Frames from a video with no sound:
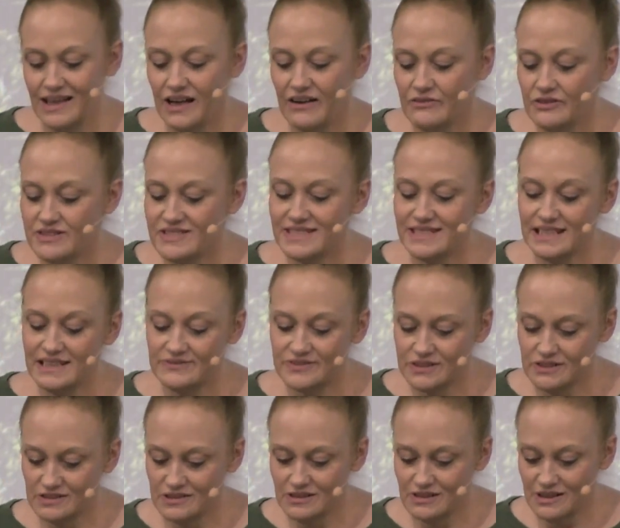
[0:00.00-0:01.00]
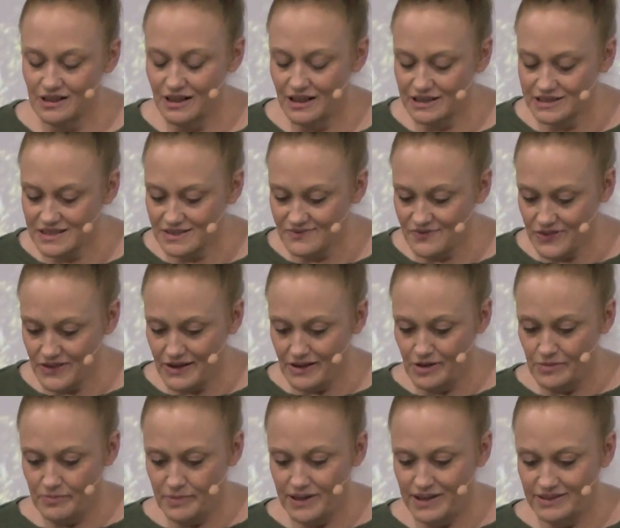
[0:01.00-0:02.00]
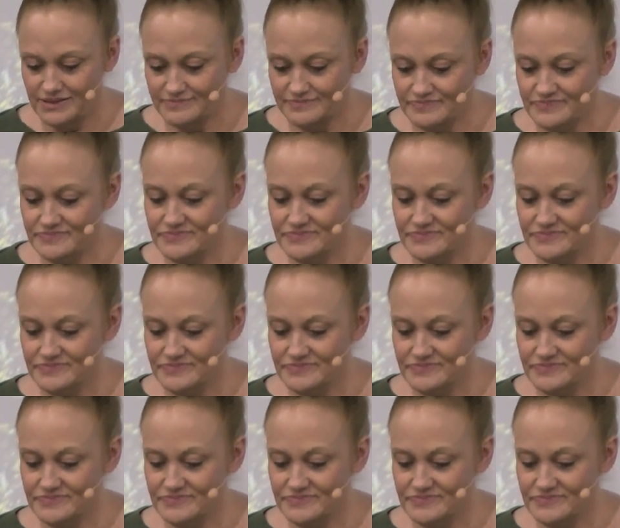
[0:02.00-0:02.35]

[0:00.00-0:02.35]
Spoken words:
I received lots of therapy,